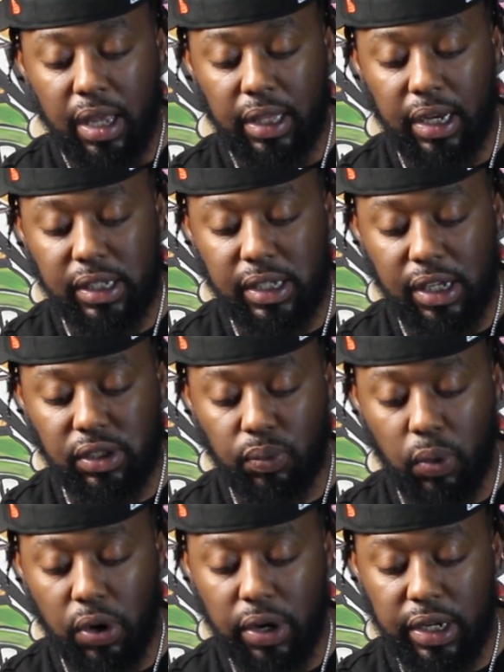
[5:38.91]
Then he says,
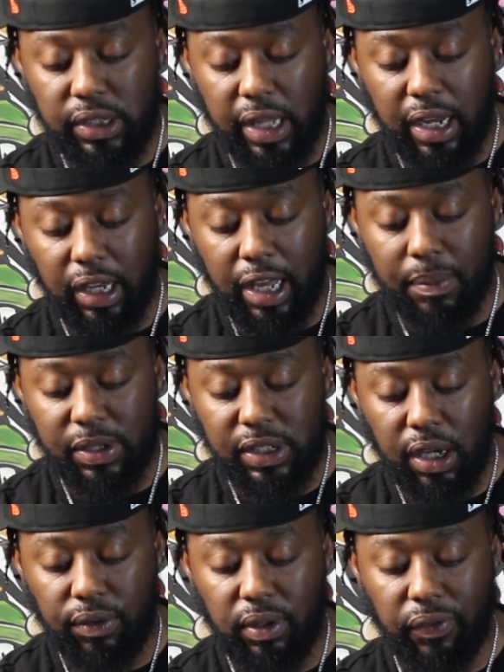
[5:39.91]
word is they claim in
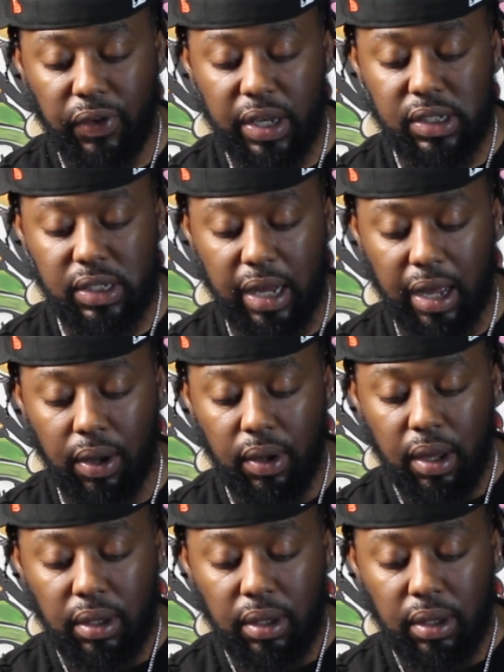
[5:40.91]
self-defense now.